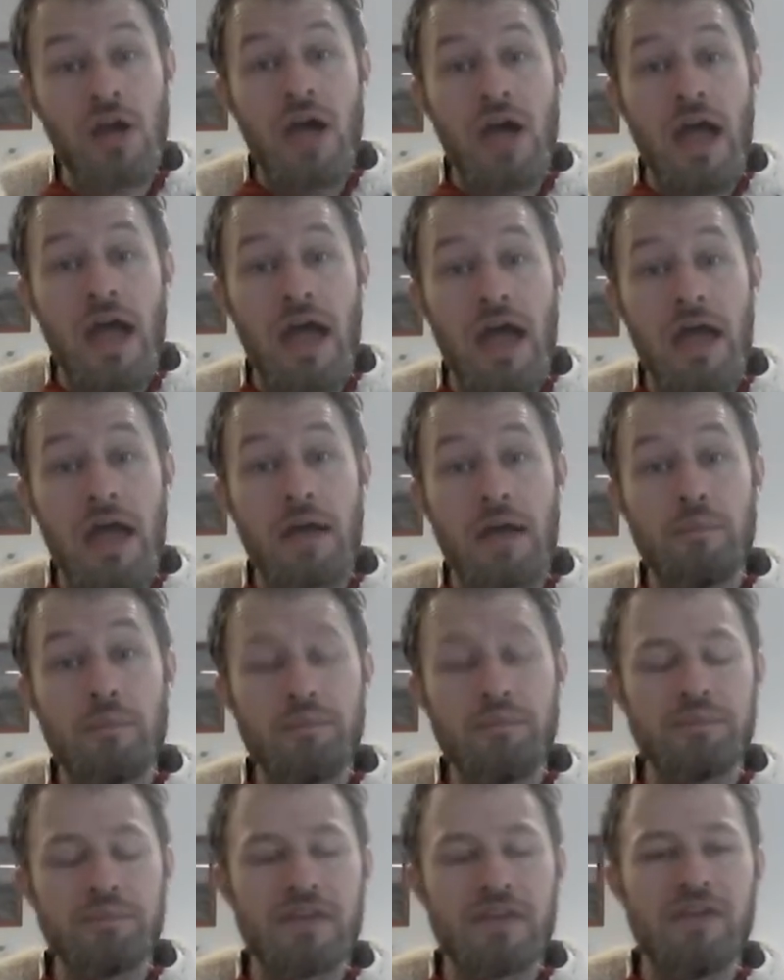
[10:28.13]

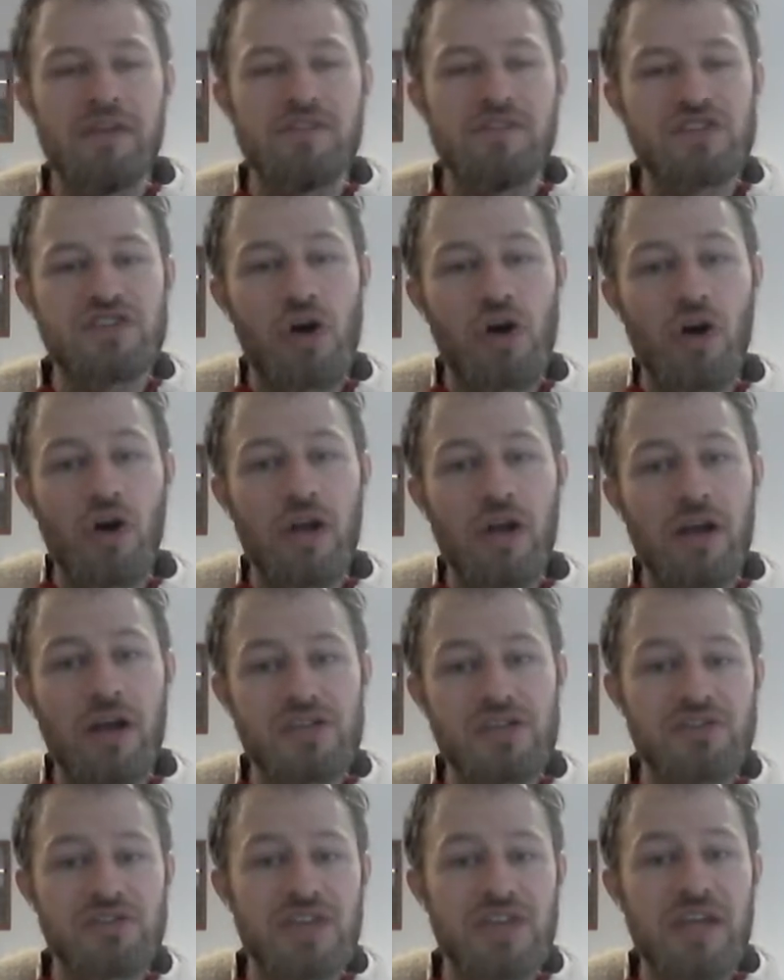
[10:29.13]
If it's higher,
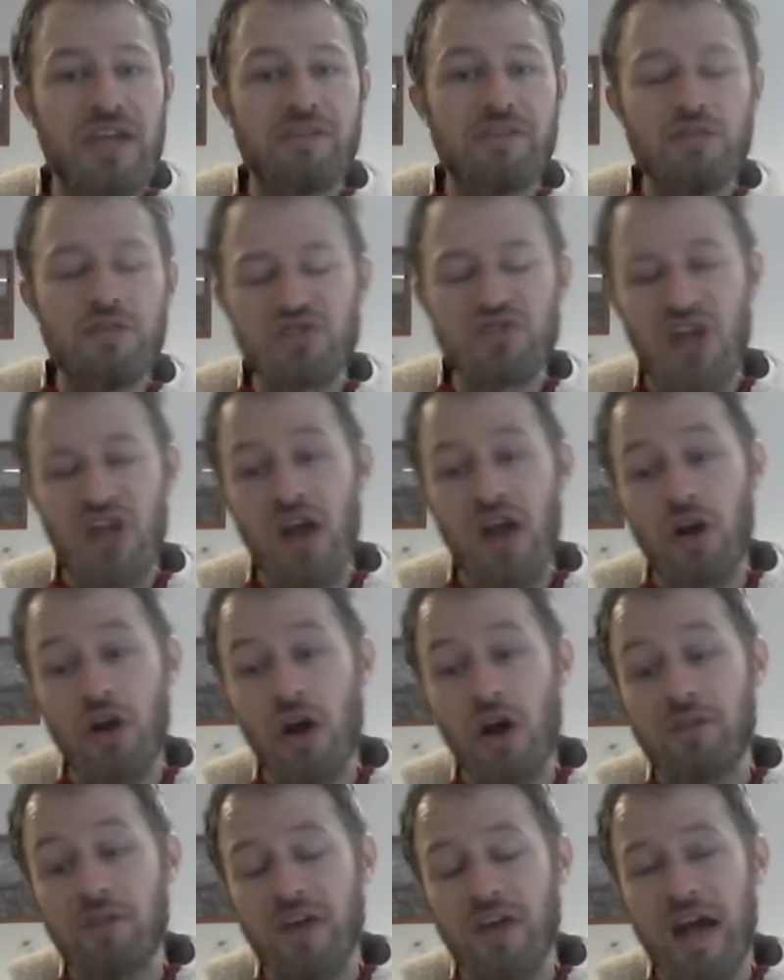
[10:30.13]
so say if you start
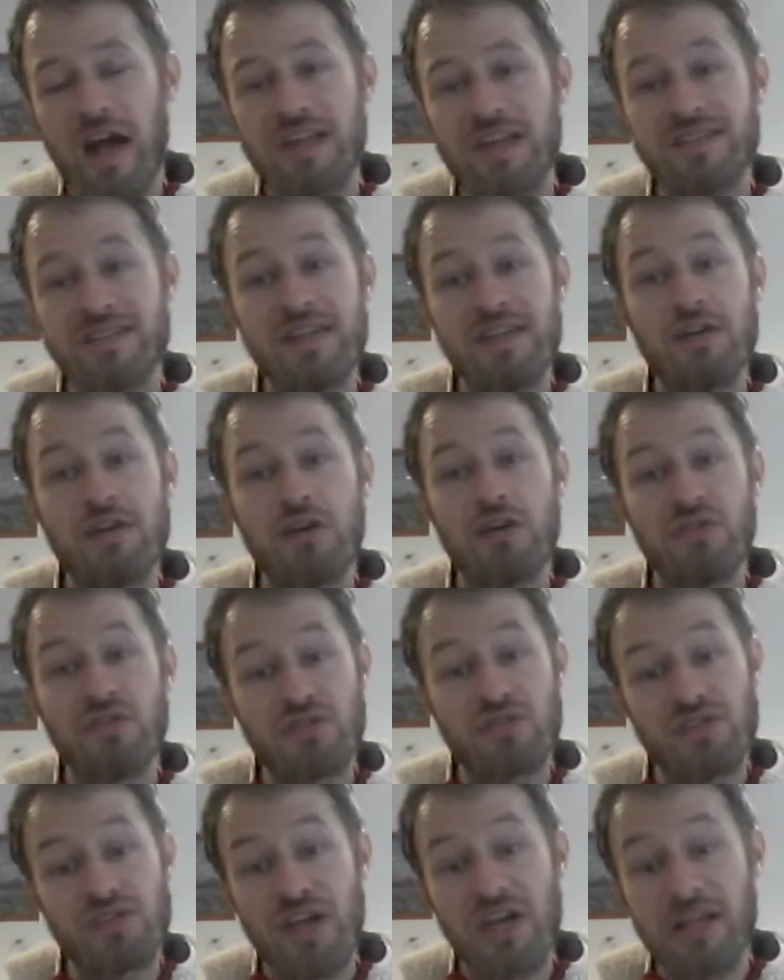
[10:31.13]
off at 0,
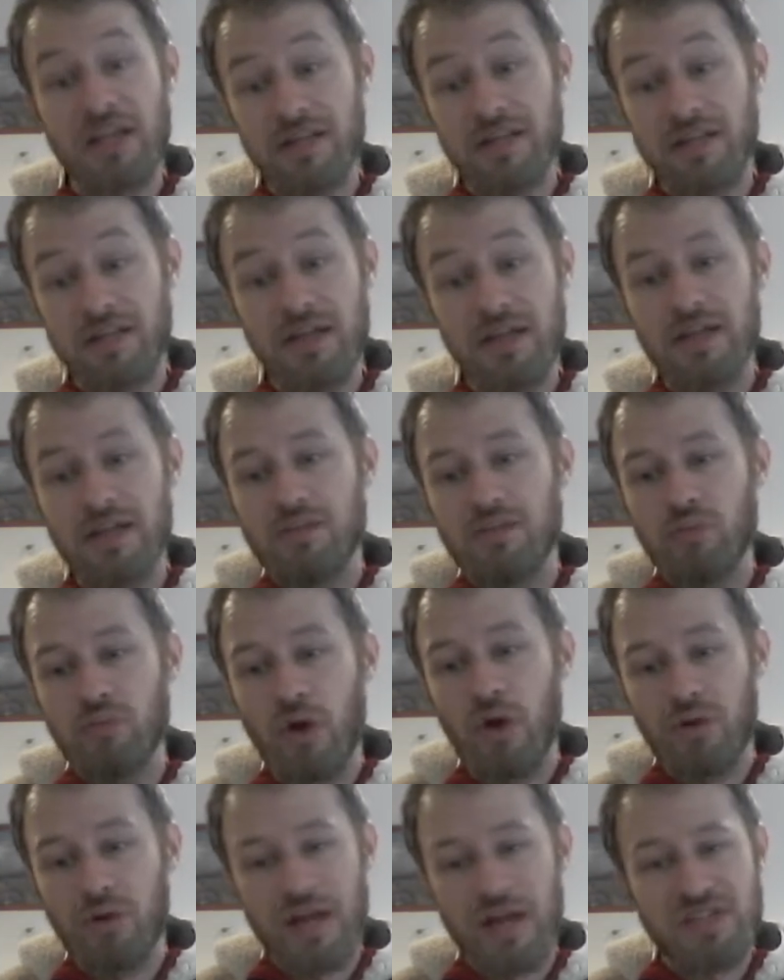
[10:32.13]
to say, like, it
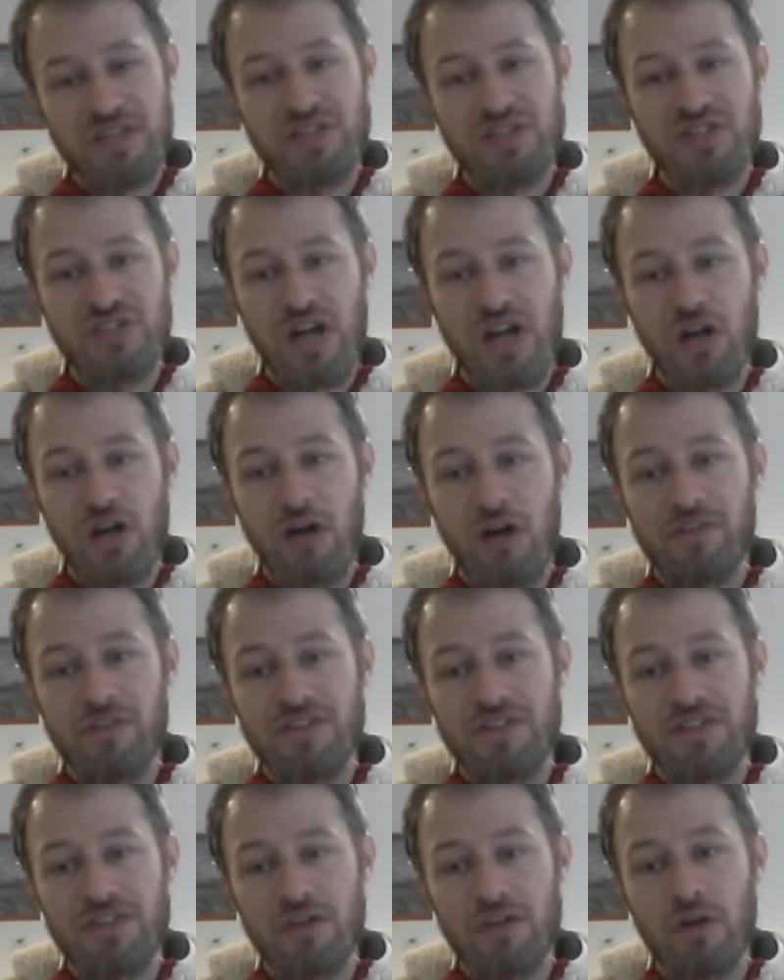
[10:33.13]
won't actually start off
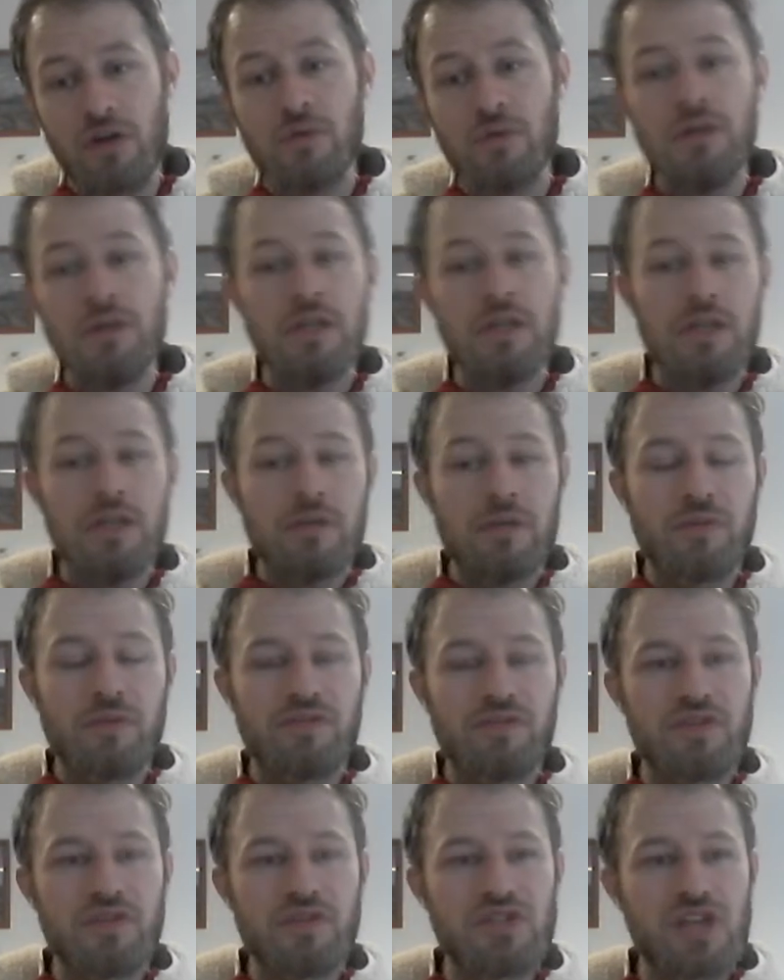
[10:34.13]
at 0, but
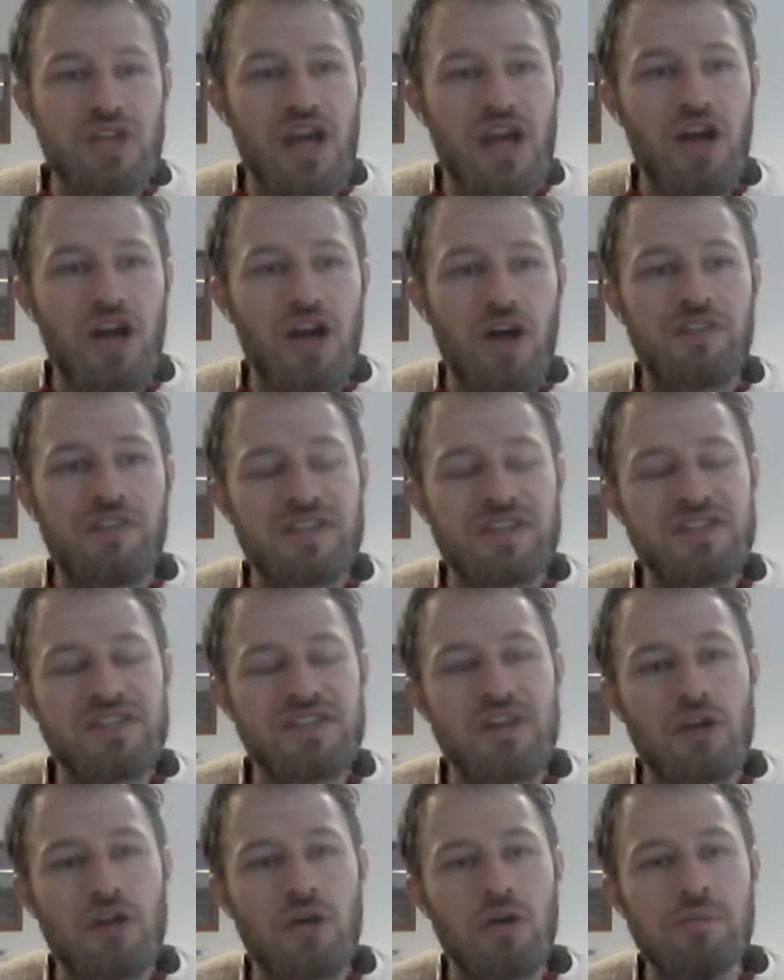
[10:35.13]
if you start off at
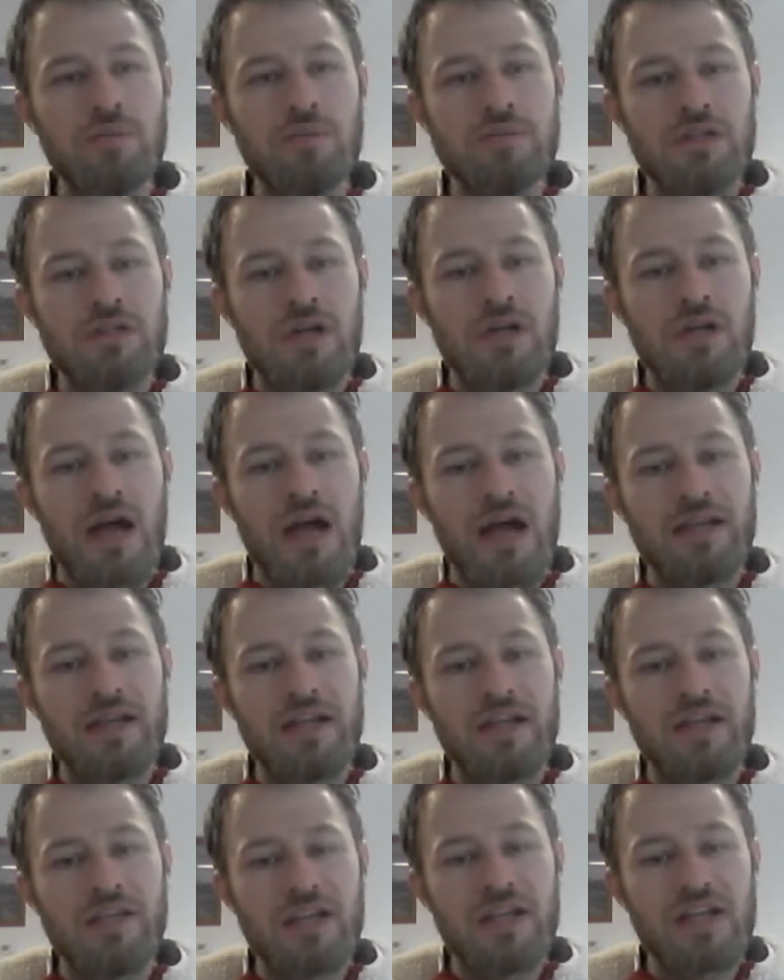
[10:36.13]
0 and
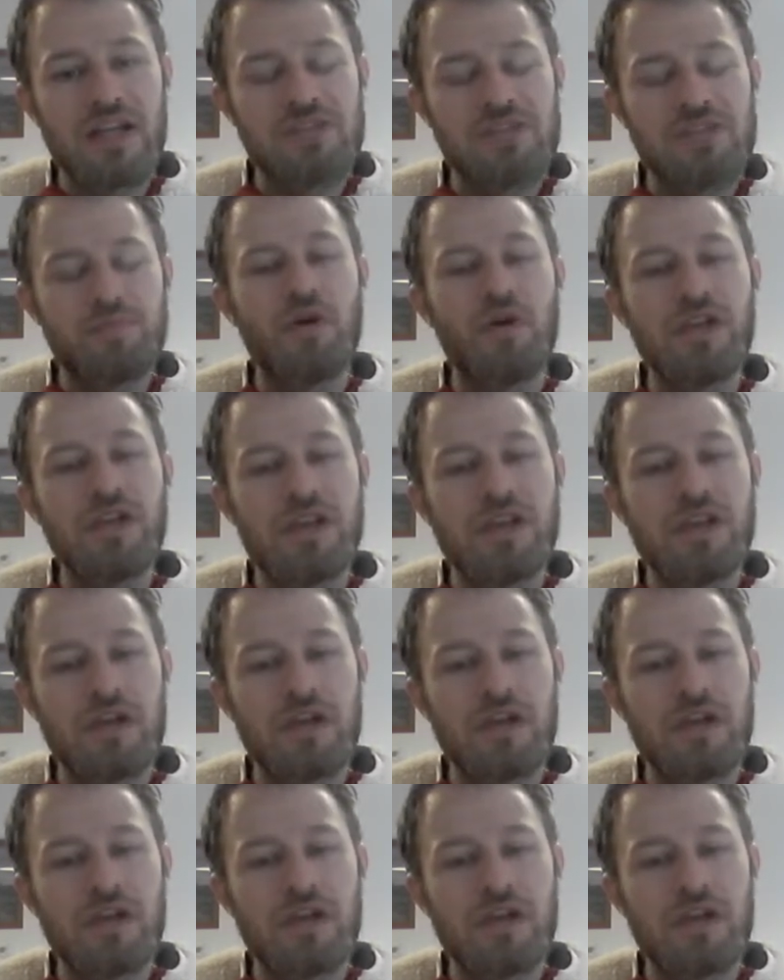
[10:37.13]
then you get a spike,